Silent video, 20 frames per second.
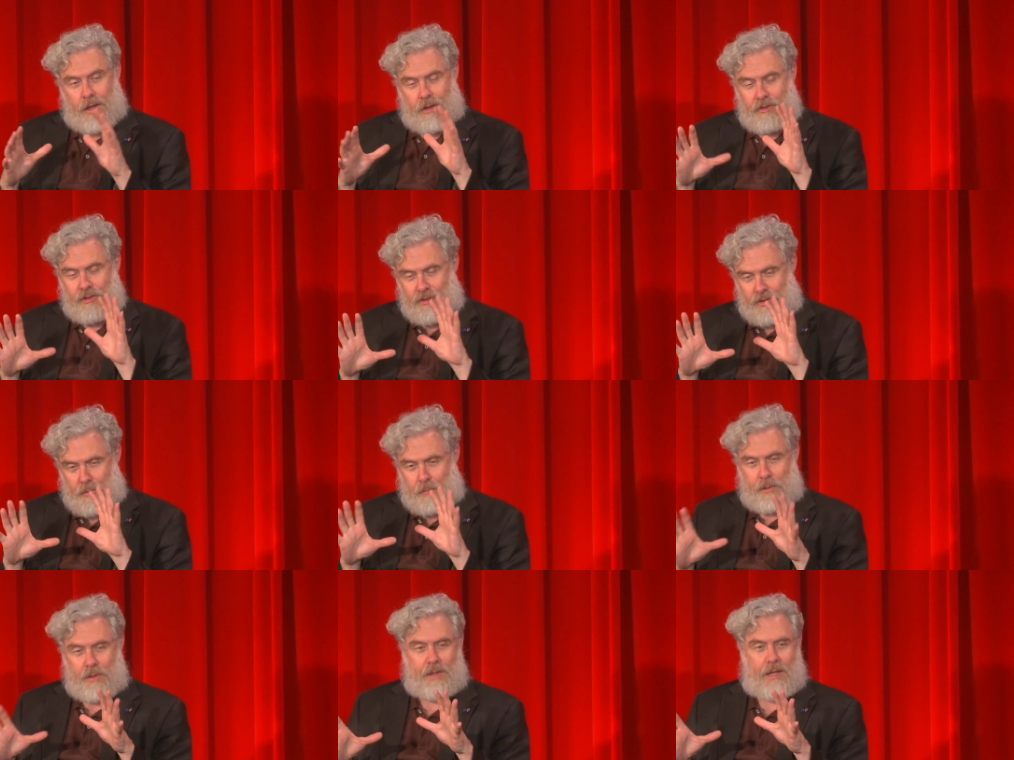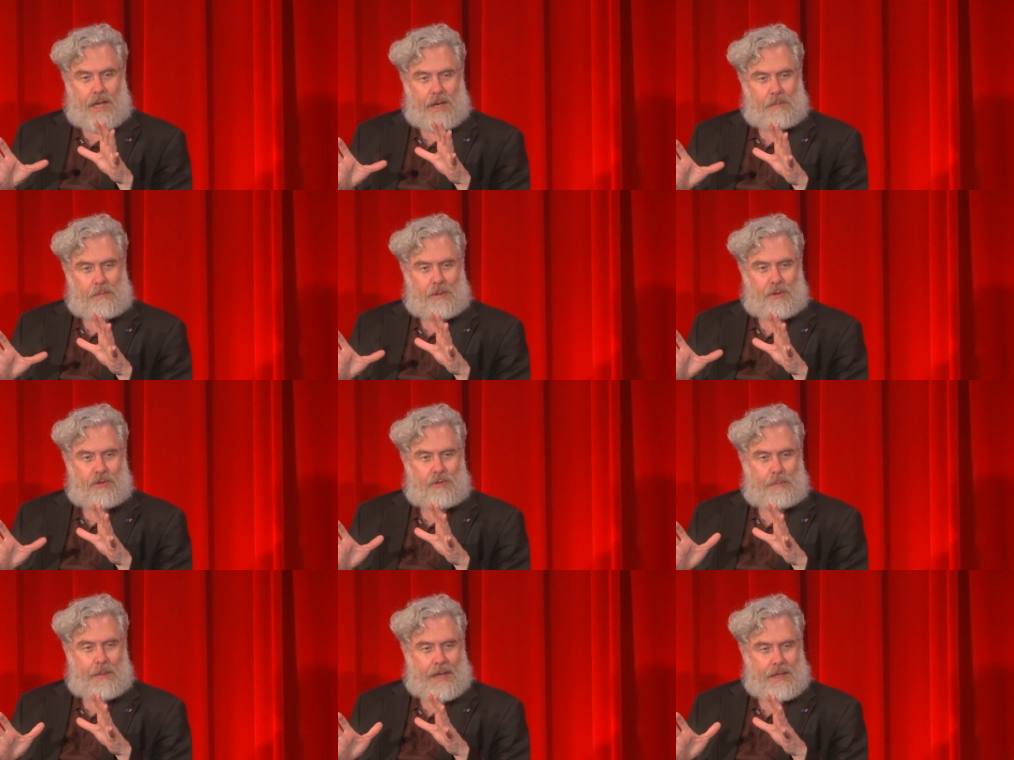just to put that in
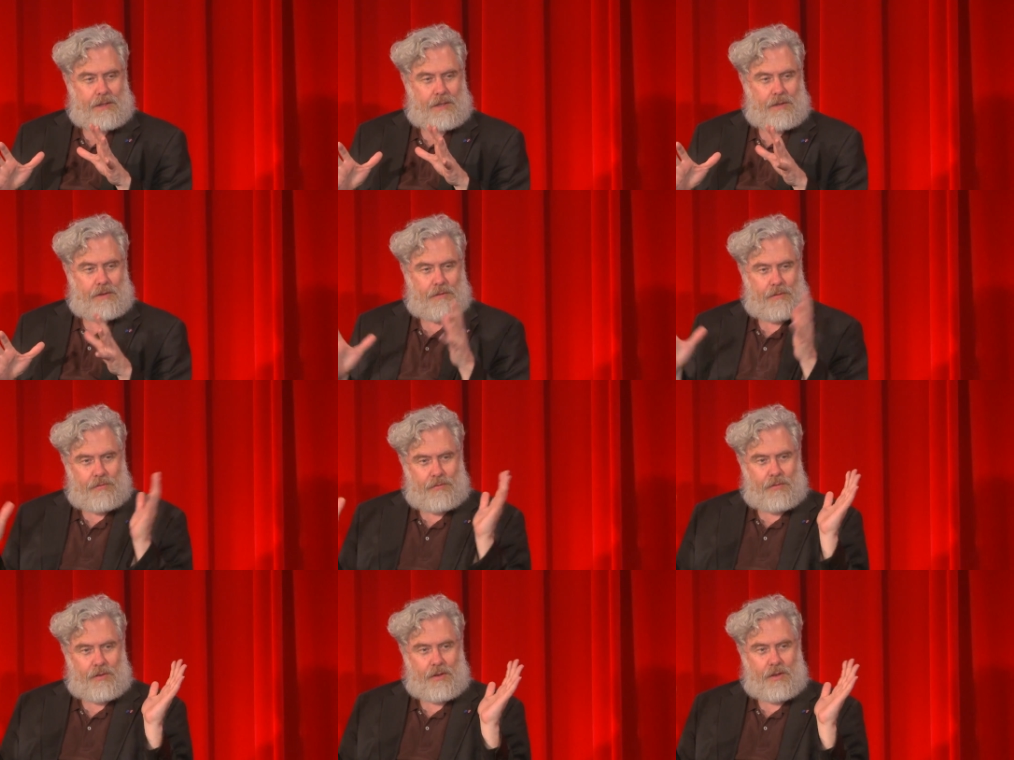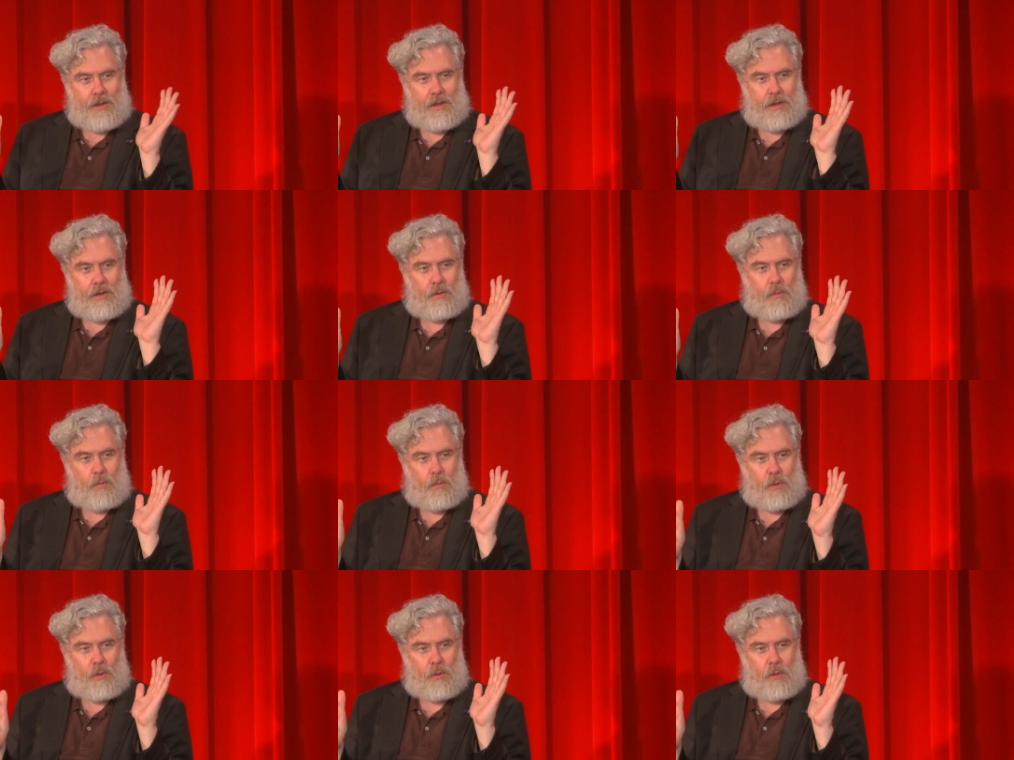perspective, uh,